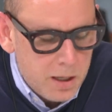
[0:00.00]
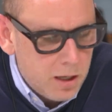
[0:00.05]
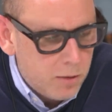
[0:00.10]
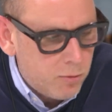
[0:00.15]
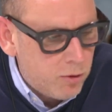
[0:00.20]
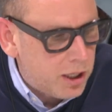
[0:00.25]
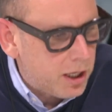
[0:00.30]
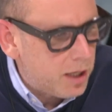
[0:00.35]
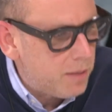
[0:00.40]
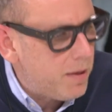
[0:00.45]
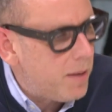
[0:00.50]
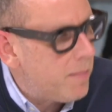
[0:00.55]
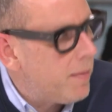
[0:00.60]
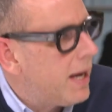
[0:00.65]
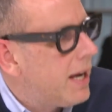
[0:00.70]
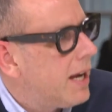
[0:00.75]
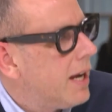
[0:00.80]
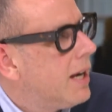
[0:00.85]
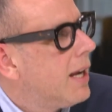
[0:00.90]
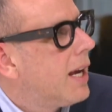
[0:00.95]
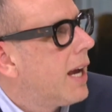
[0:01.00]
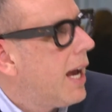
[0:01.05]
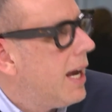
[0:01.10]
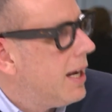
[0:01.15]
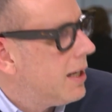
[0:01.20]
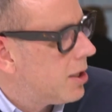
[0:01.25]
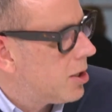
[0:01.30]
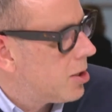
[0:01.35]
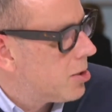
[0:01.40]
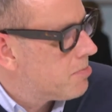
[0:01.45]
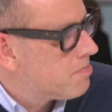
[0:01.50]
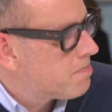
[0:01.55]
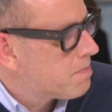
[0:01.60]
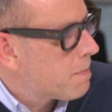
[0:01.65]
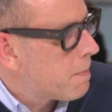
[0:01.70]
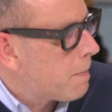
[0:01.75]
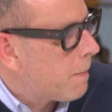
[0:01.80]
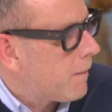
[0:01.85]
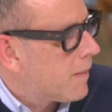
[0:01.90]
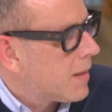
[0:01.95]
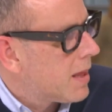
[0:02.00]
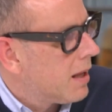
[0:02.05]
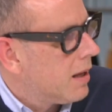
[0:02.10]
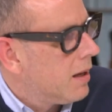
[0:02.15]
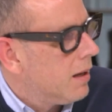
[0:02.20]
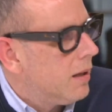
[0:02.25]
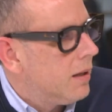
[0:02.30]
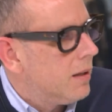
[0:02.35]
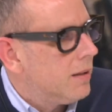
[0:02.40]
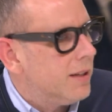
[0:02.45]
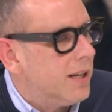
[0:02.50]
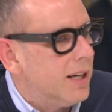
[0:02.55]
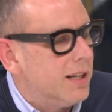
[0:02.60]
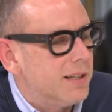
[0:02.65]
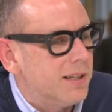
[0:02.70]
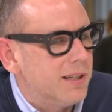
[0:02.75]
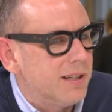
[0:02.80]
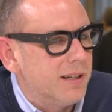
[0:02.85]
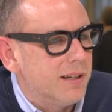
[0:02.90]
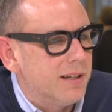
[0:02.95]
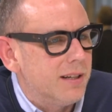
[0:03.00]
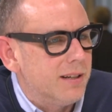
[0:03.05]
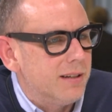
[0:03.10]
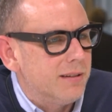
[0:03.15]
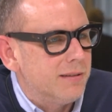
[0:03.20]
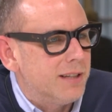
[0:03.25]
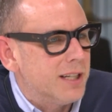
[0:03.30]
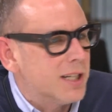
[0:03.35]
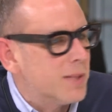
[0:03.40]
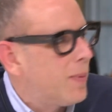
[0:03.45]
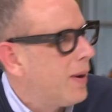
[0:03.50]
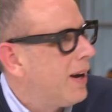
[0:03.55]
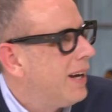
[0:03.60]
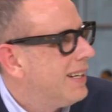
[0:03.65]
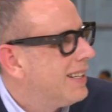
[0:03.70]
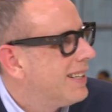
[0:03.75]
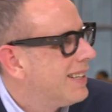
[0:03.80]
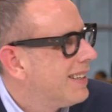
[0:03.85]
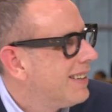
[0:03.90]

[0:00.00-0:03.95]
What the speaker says: We're going to be making the case that despite,